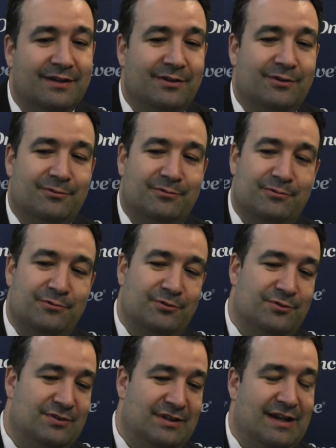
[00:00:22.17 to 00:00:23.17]
you know
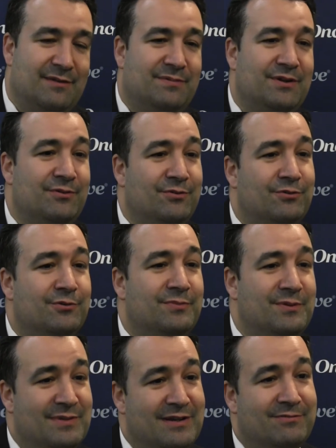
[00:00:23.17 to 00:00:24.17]
whose therapy used to
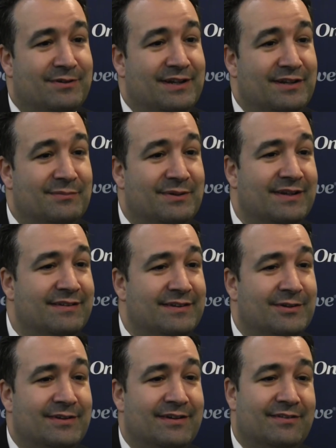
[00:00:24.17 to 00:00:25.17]
be melphalan based,
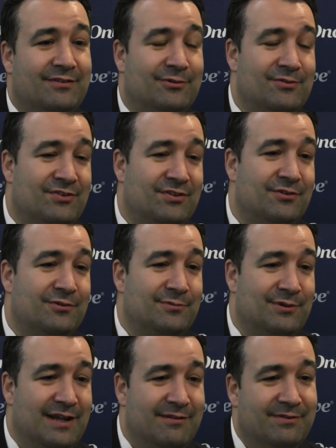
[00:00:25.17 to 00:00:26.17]
now there is
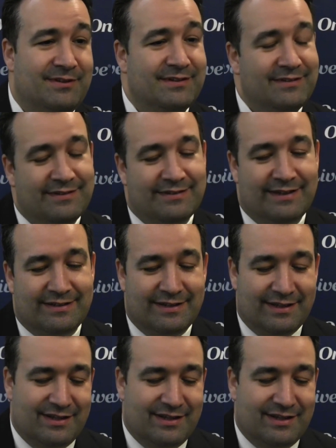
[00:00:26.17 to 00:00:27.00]
considerable evidence that